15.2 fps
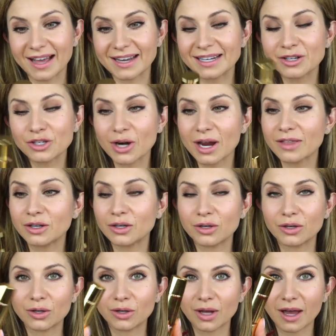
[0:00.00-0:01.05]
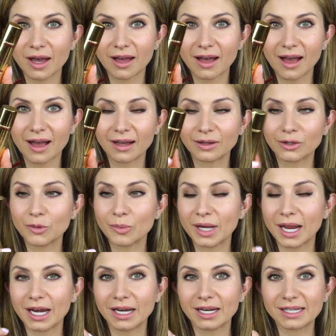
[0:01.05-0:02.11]
I didn't try the uh,
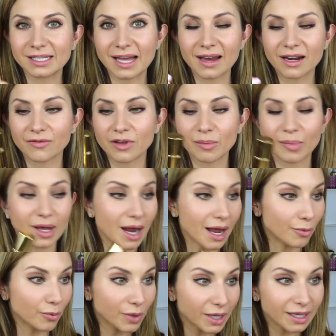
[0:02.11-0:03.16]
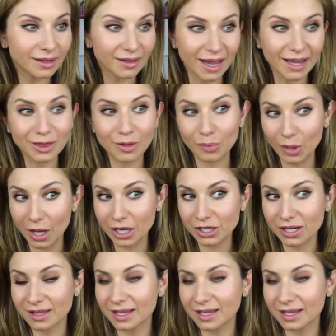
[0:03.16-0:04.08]
illuminating side of it, but I really like the blush.